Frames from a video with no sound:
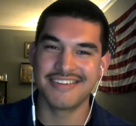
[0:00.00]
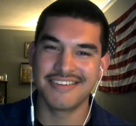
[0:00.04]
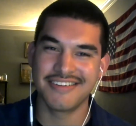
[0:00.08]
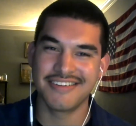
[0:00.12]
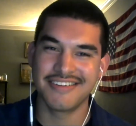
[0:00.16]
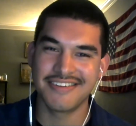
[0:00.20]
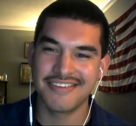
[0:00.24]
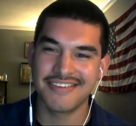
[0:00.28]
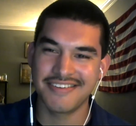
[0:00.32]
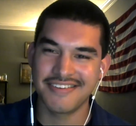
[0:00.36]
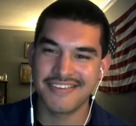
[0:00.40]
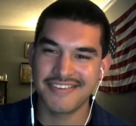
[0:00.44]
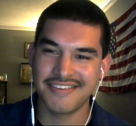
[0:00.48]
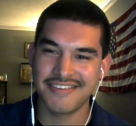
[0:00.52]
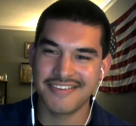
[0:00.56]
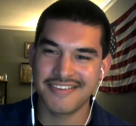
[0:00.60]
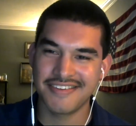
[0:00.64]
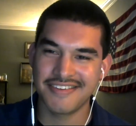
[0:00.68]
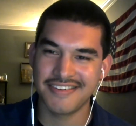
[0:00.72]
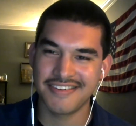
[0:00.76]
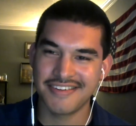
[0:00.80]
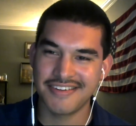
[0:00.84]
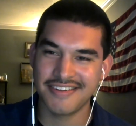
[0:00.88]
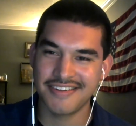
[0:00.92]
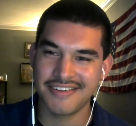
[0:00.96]

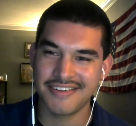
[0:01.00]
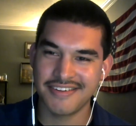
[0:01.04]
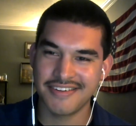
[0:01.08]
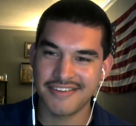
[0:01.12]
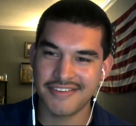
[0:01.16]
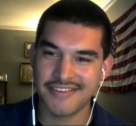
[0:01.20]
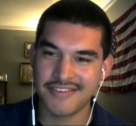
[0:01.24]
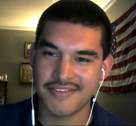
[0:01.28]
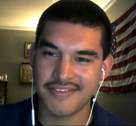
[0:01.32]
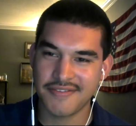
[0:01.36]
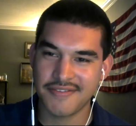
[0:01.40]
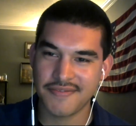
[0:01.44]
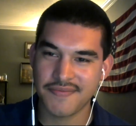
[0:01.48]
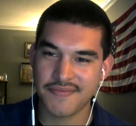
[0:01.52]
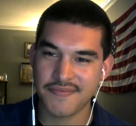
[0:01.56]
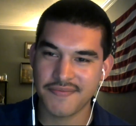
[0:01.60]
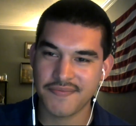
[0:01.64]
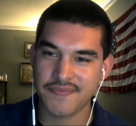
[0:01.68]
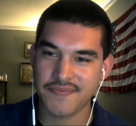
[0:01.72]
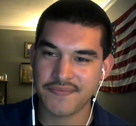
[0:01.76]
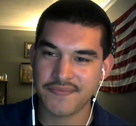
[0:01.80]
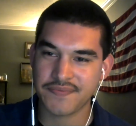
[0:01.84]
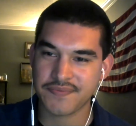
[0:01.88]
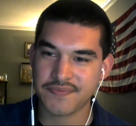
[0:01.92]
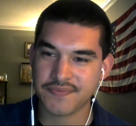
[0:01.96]

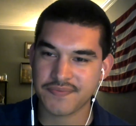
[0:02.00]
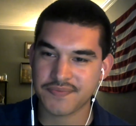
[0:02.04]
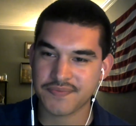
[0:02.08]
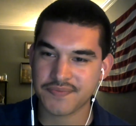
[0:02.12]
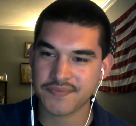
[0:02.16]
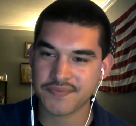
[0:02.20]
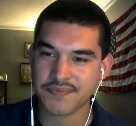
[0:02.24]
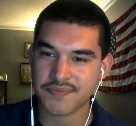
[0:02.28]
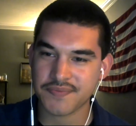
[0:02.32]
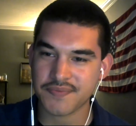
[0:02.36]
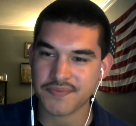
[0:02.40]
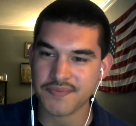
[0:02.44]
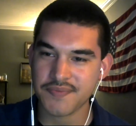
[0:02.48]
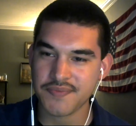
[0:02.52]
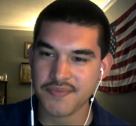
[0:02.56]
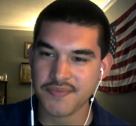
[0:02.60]
(no one is talking)